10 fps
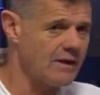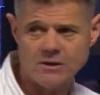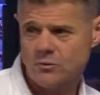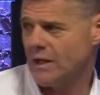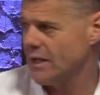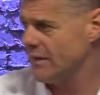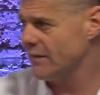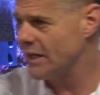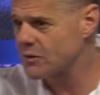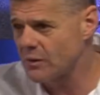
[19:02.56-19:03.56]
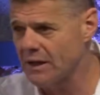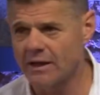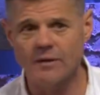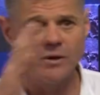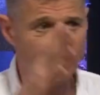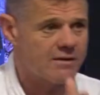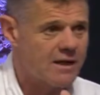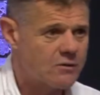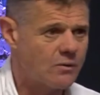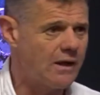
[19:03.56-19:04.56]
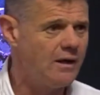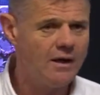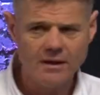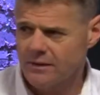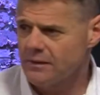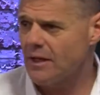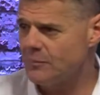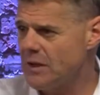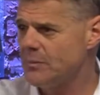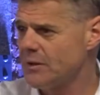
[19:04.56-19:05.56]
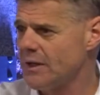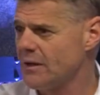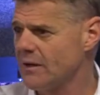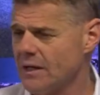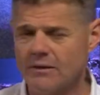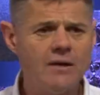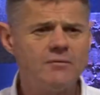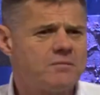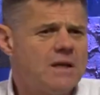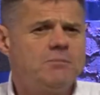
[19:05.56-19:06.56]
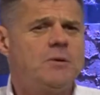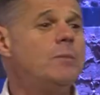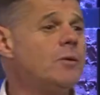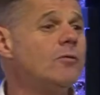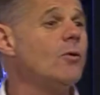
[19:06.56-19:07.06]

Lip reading: that way and I'm going that way. They're people that are going. They're people of